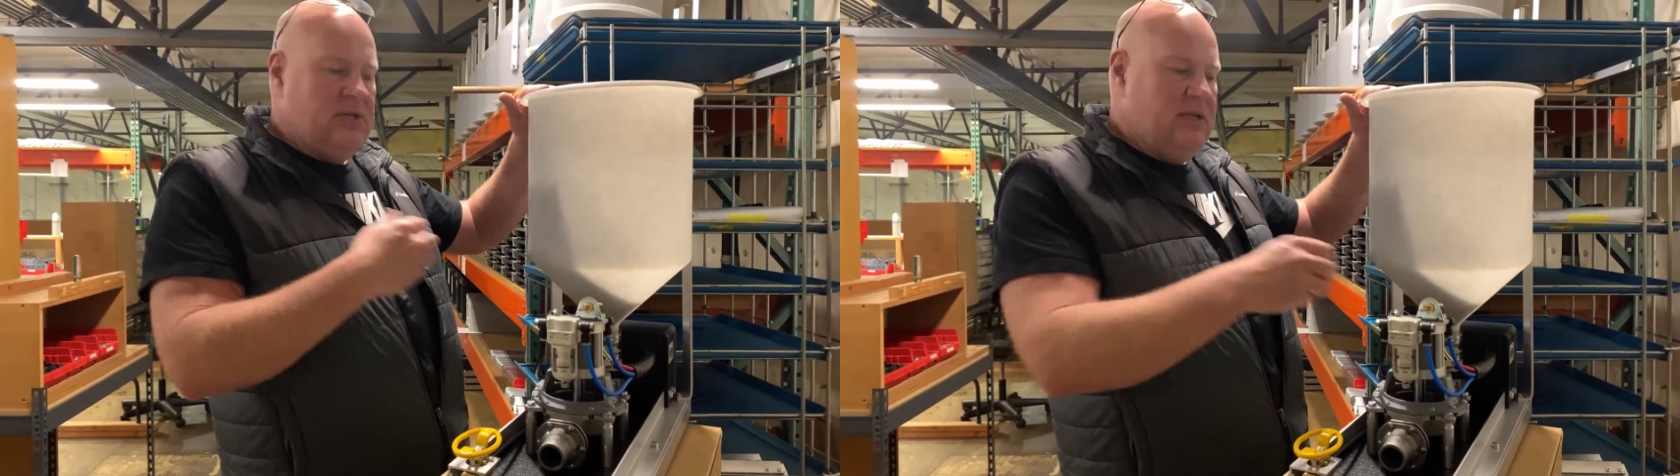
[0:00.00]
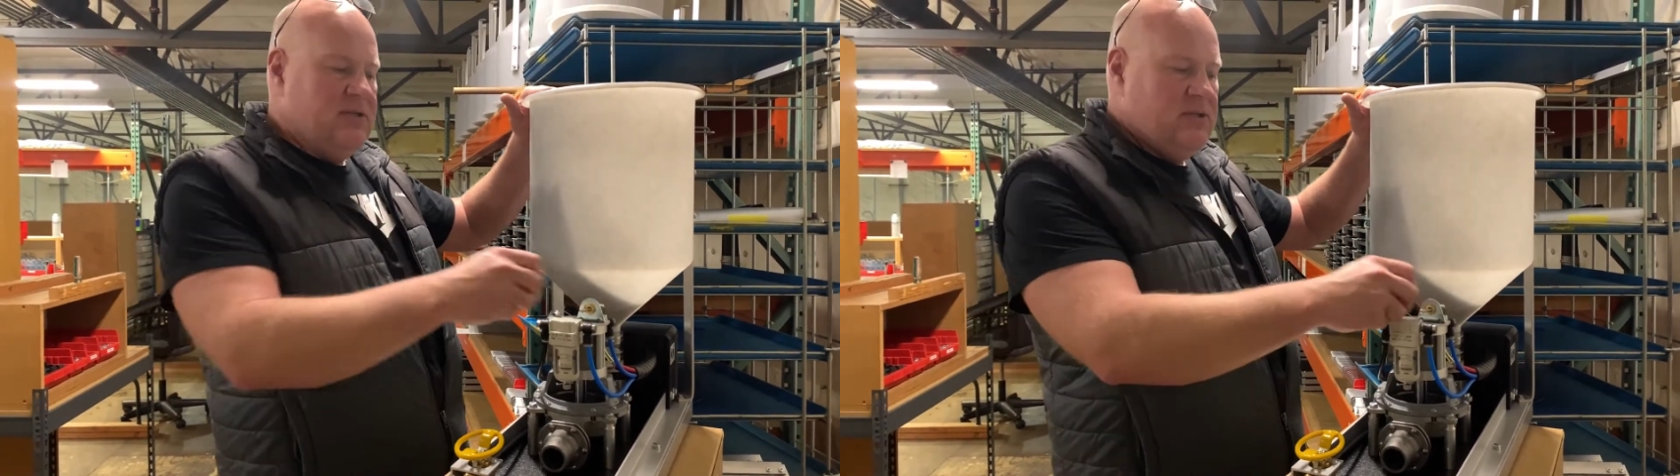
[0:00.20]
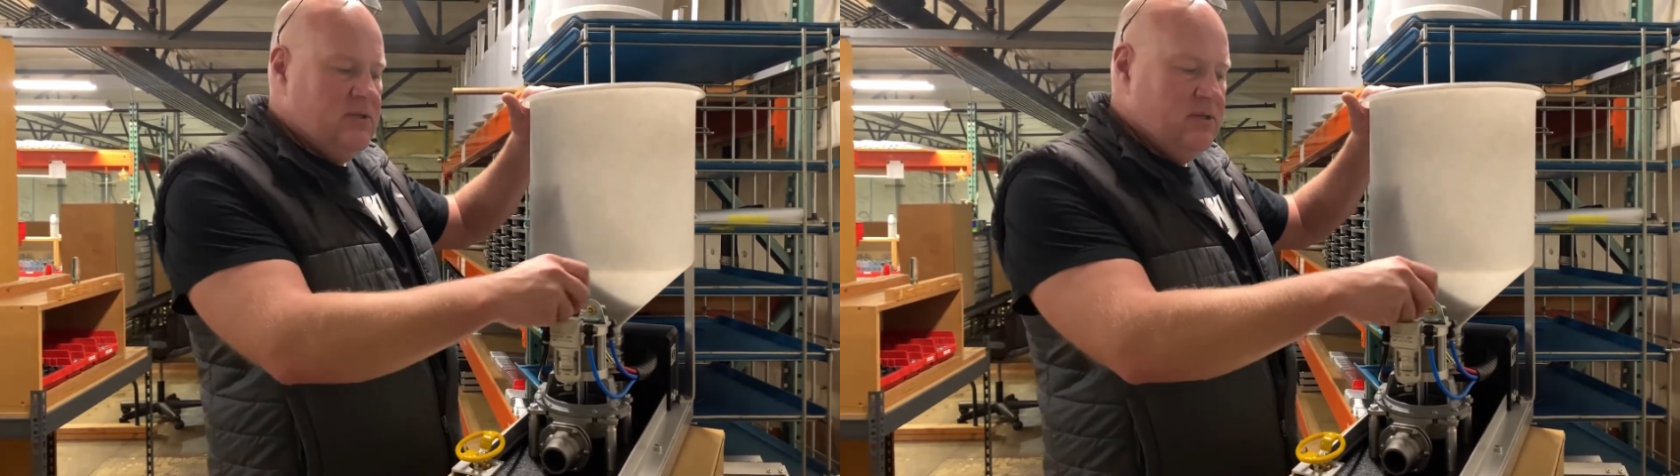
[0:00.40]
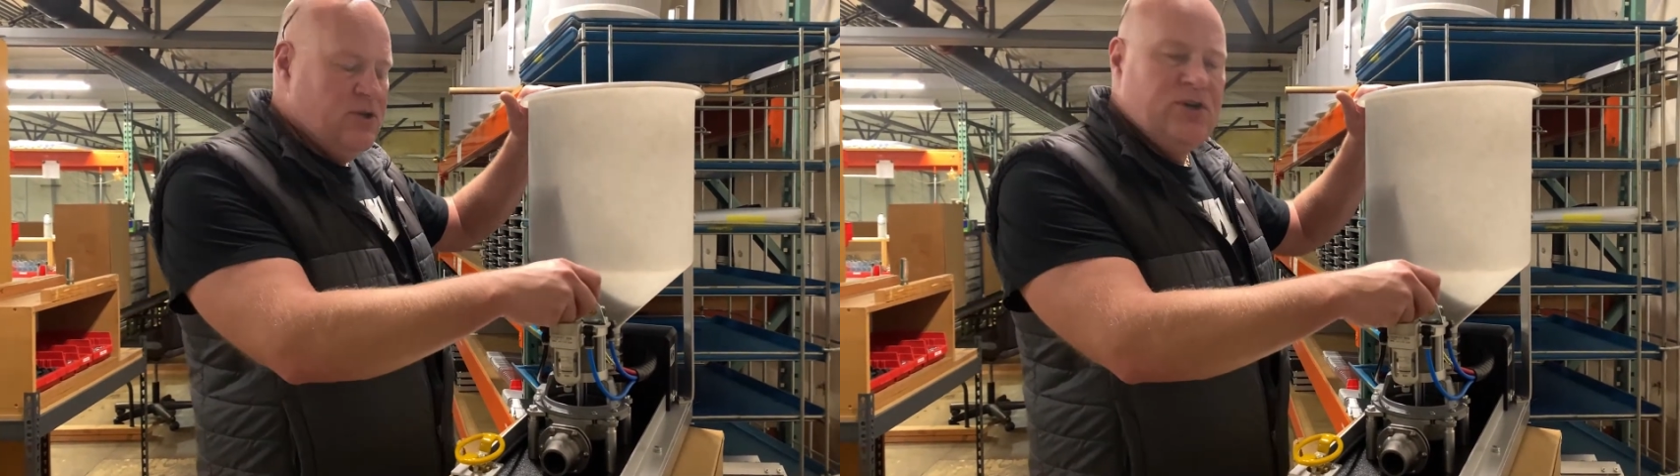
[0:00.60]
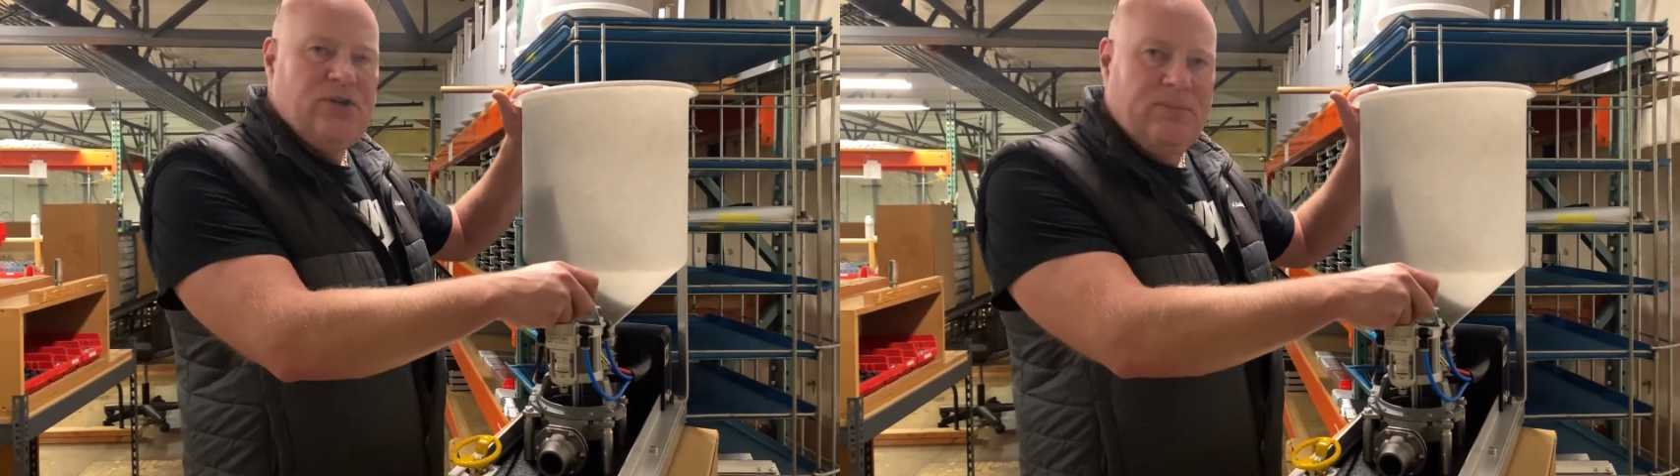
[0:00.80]
is
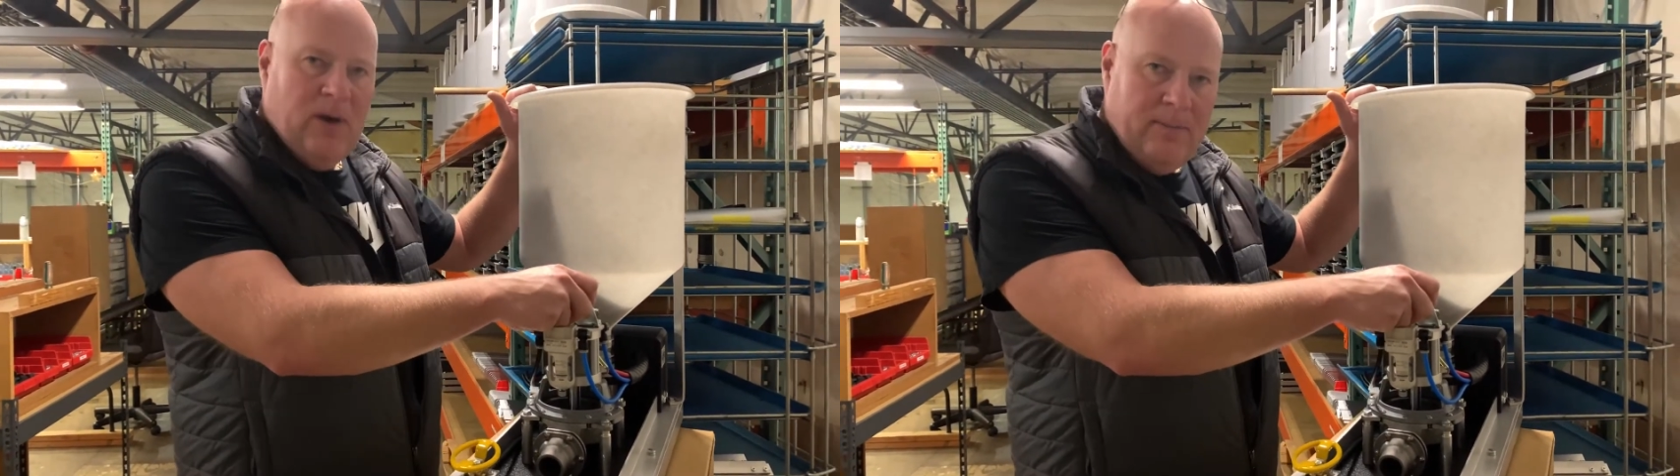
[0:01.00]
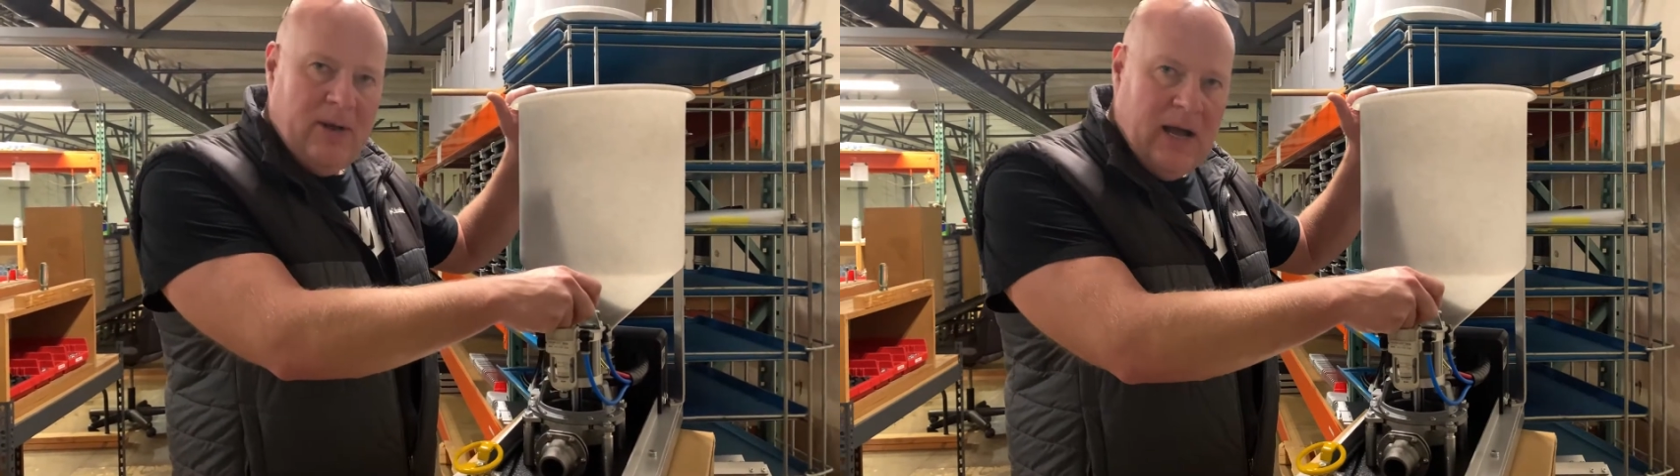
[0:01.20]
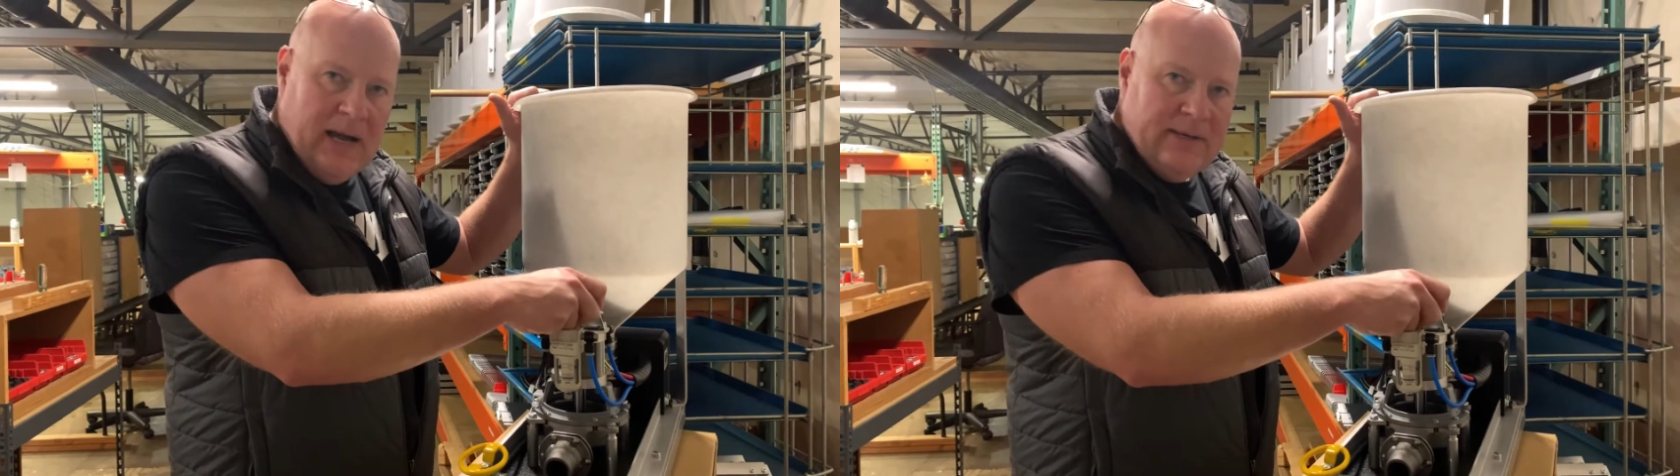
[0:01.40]
turn your pump on